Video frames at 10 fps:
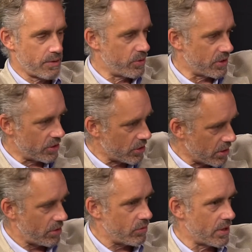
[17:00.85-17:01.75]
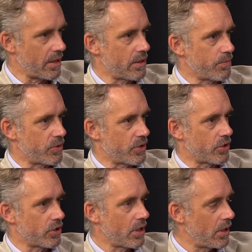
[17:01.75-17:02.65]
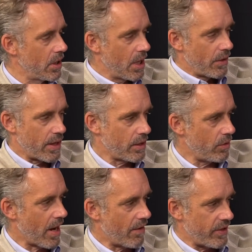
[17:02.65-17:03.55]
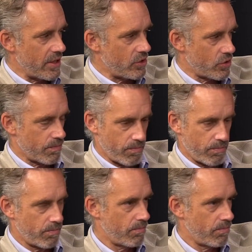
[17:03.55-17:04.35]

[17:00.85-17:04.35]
this position and you take this position. And then you have each